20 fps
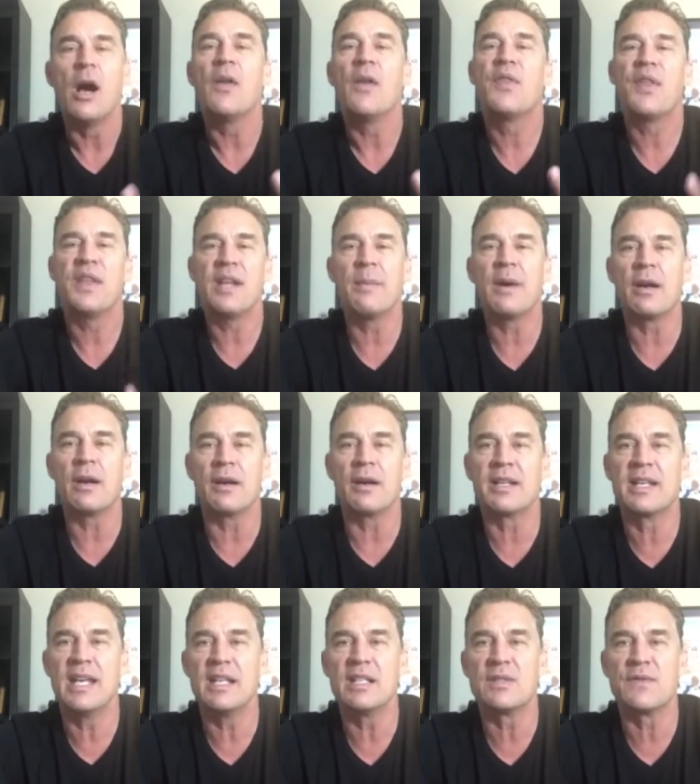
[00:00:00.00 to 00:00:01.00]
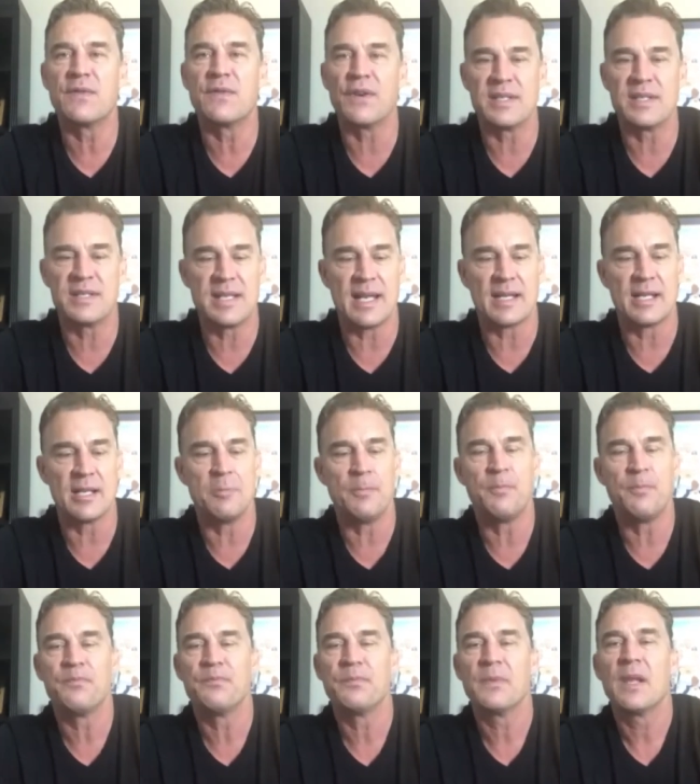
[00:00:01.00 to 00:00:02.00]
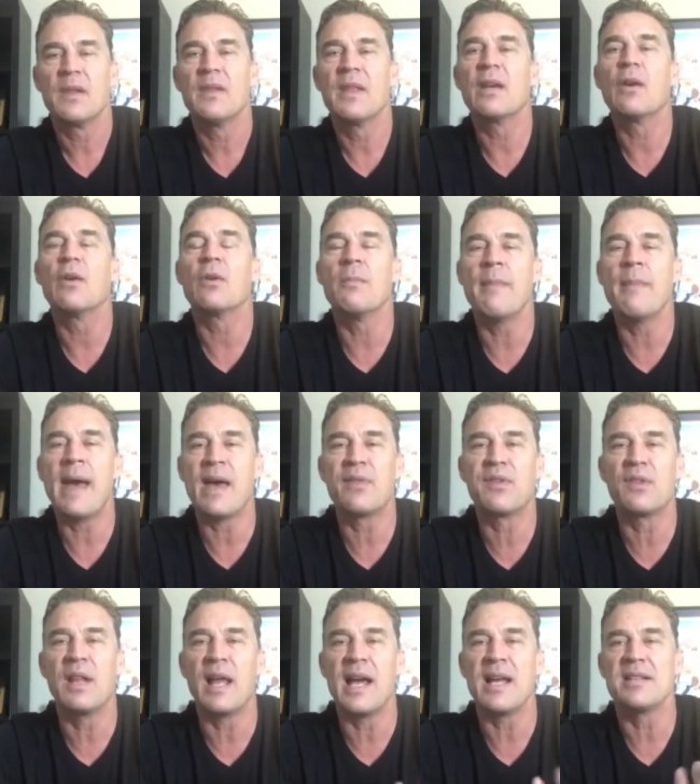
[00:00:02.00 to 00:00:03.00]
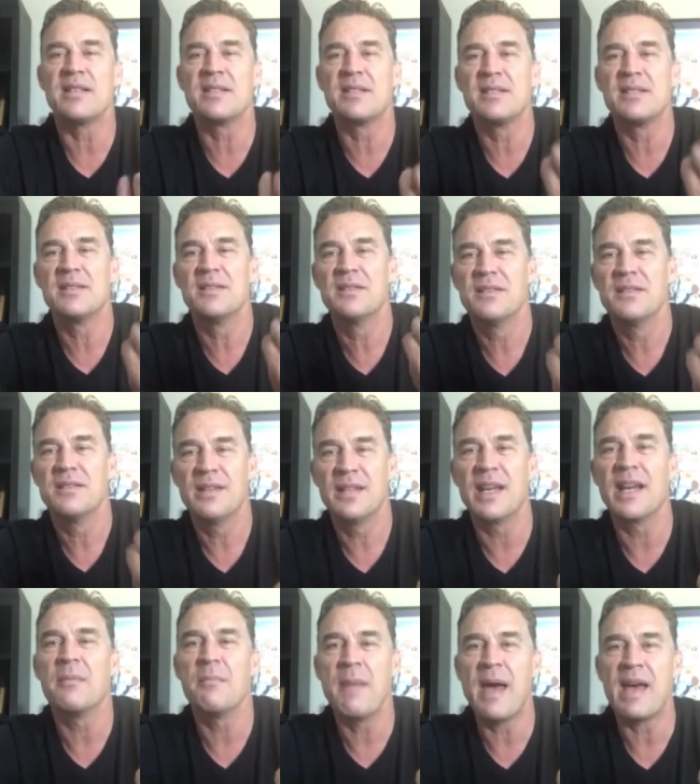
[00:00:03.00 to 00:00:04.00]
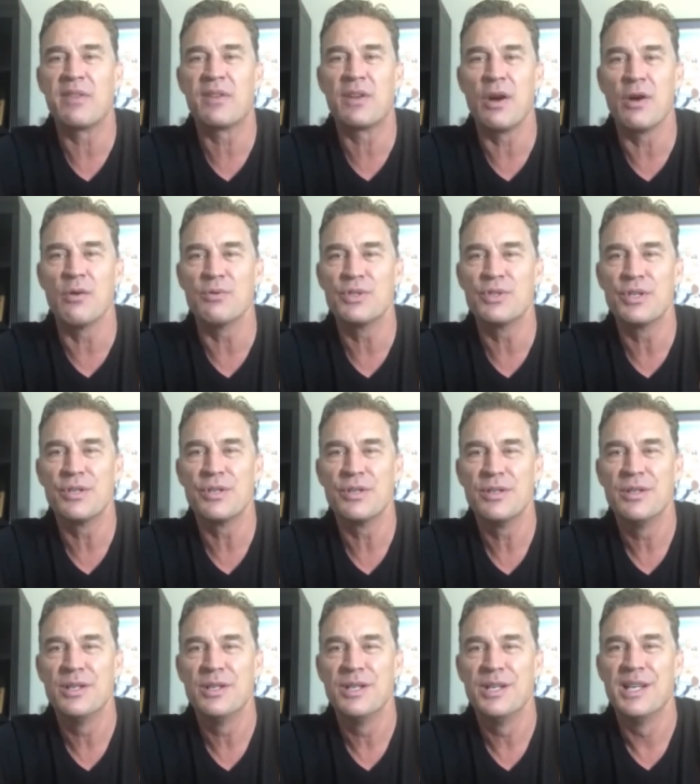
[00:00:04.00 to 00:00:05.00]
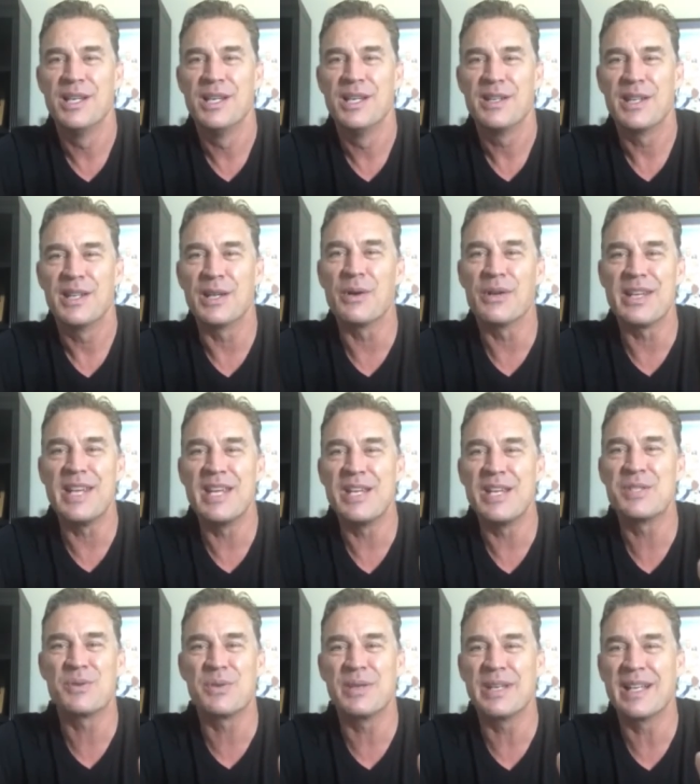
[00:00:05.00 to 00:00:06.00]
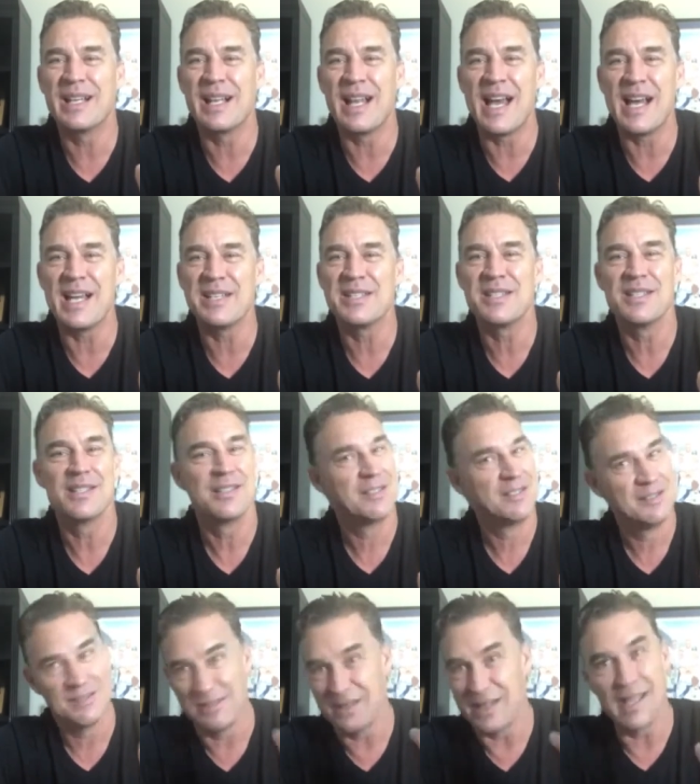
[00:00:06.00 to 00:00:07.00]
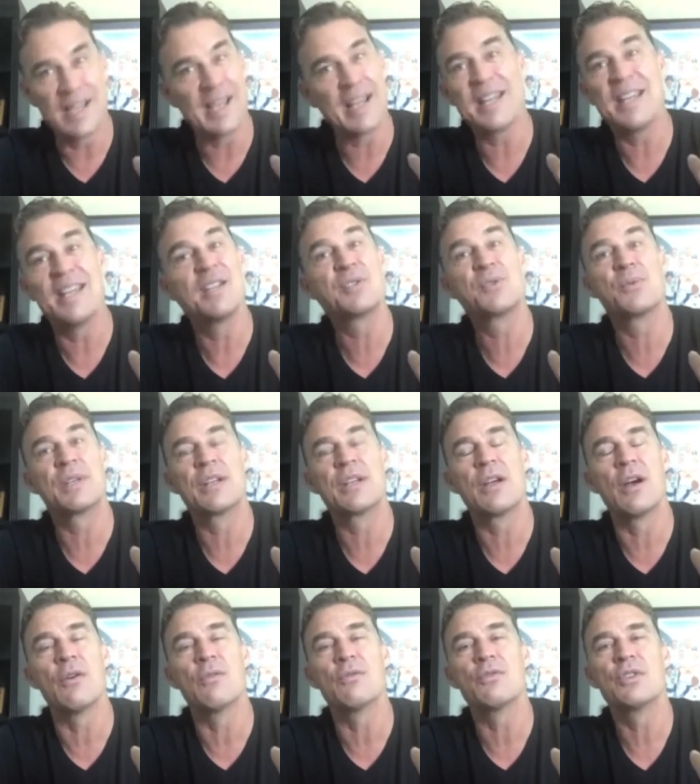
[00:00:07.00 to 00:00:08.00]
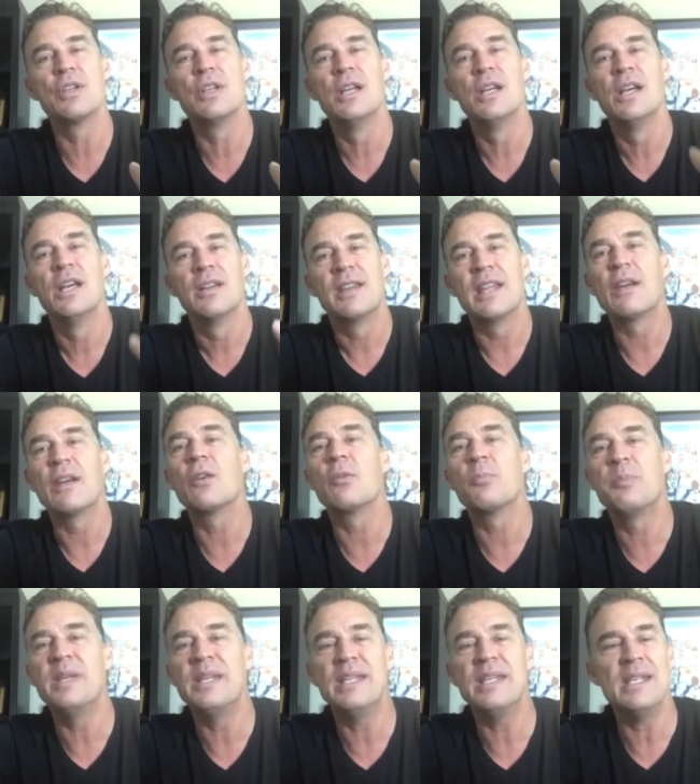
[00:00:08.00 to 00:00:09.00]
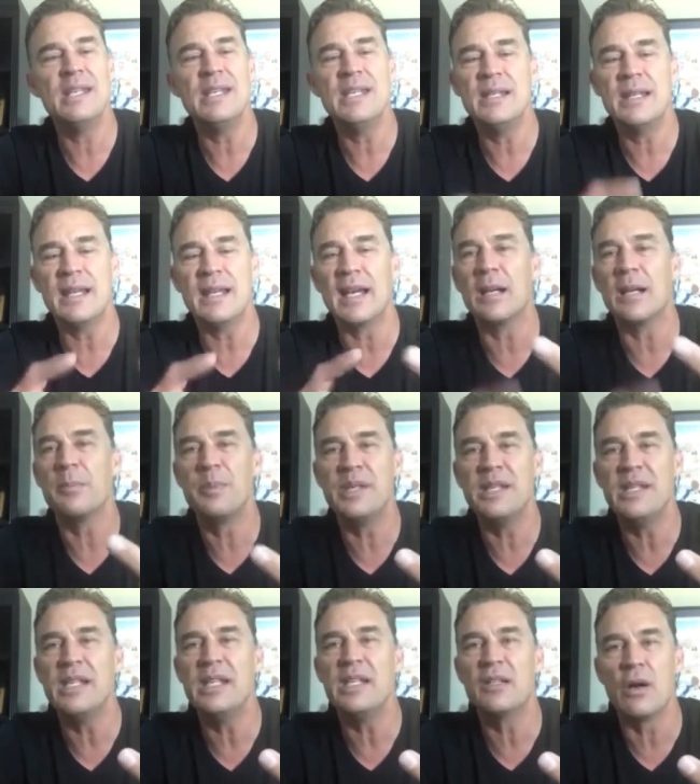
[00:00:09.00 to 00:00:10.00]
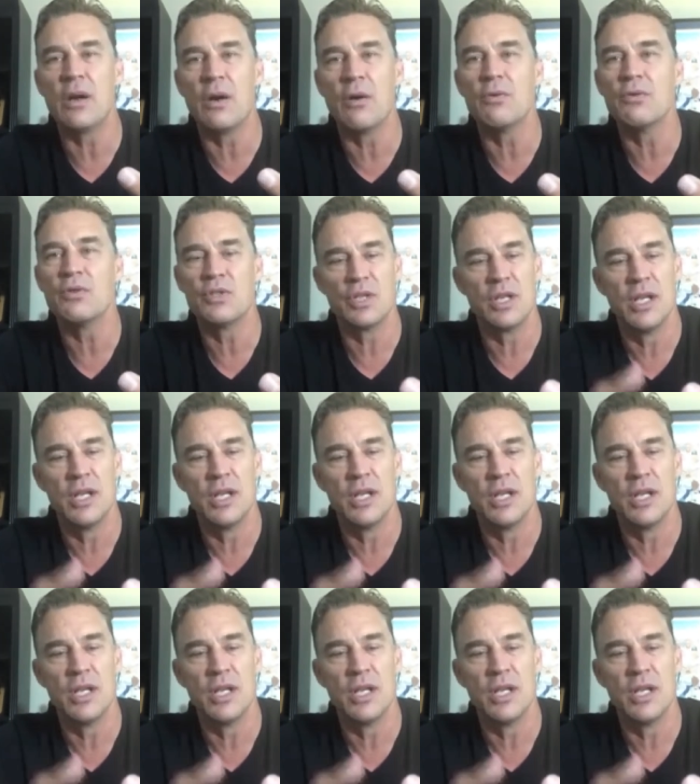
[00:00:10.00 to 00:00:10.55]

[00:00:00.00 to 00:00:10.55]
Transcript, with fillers: think about our kids for a second. They go to math class, they got a math coach. They go to history class, they got a history coach. They go to PE, they got a PE coach.